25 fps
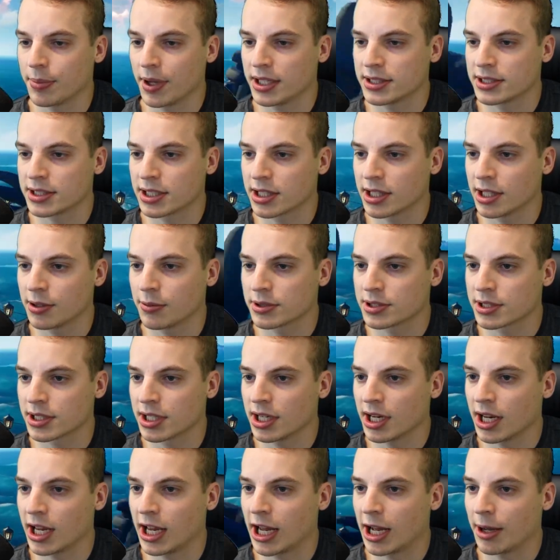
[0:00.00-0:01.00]
Basically, what's
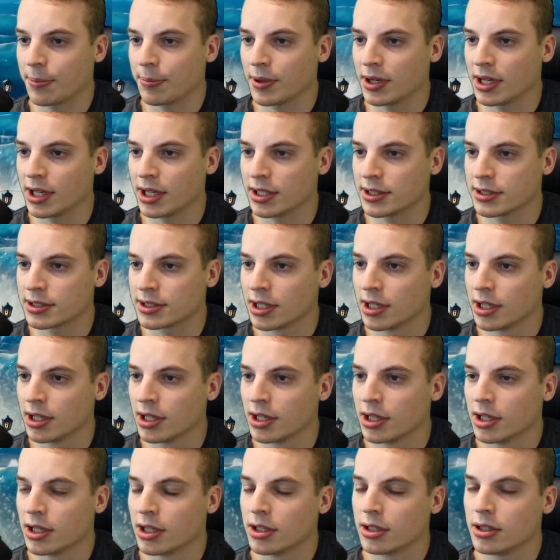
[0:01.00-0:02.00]
going to happen is,
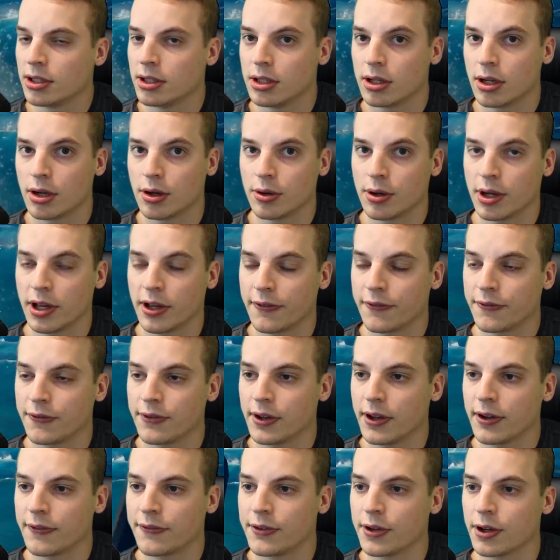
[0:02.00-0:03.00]
you know,
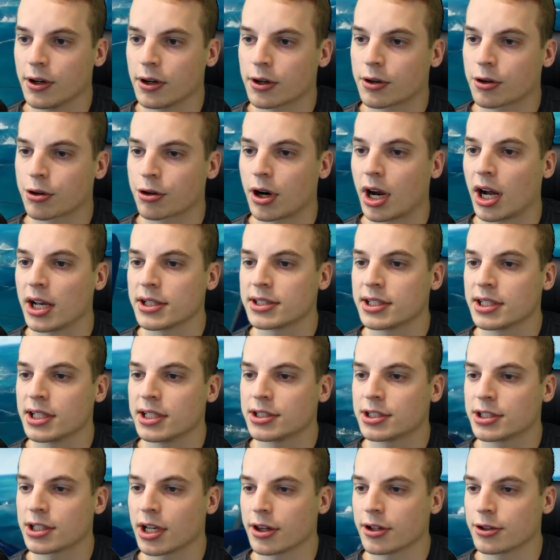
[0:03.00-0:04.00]
if you're crossing
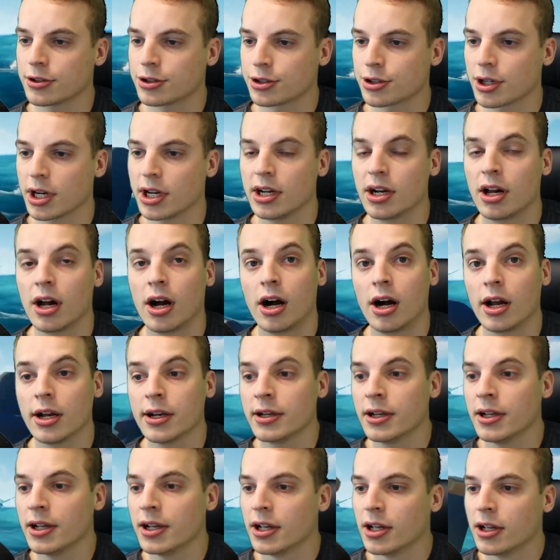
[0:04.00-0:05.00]
each other straight
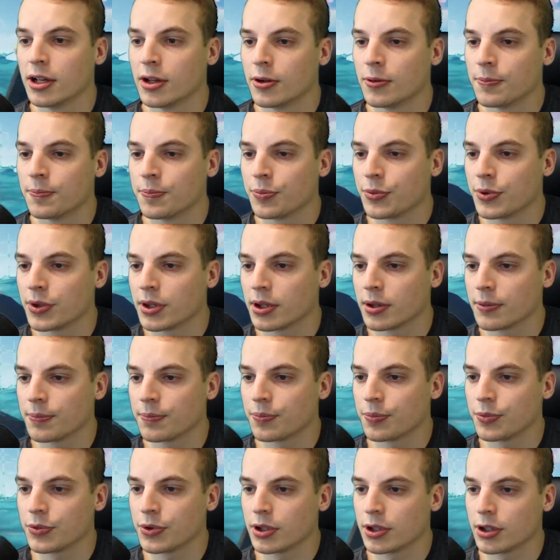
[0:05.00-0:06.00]
on,
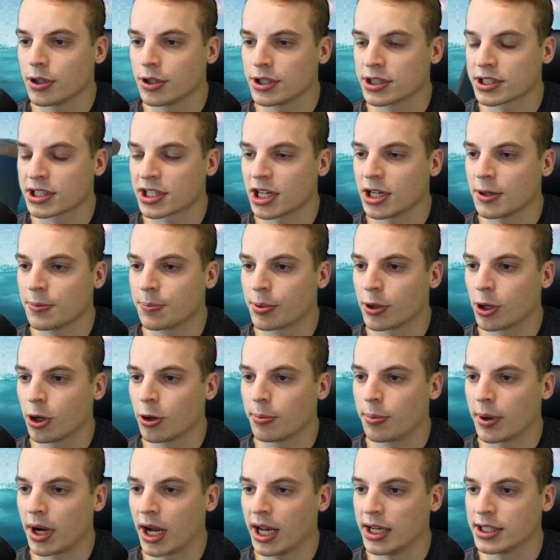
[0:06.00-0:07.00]
you're just going to
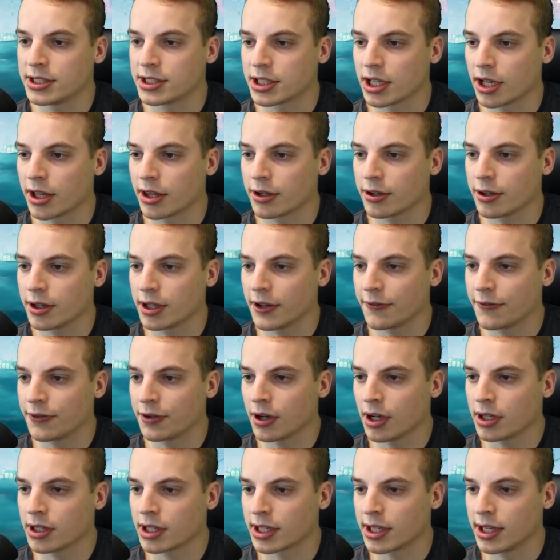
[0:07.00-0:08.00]
blow by each other. And if
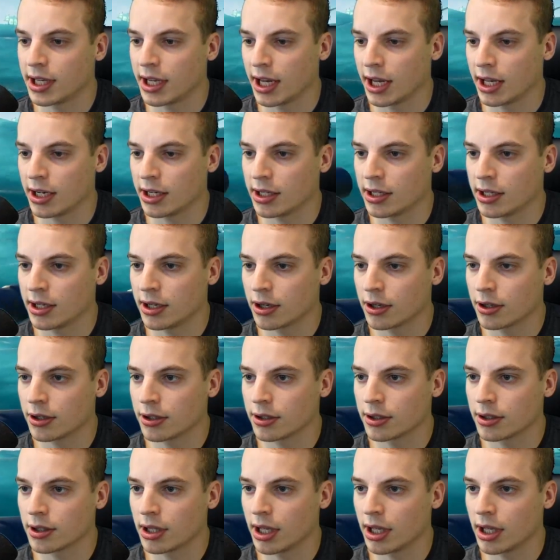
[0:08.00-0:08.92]
you're on the cannon here,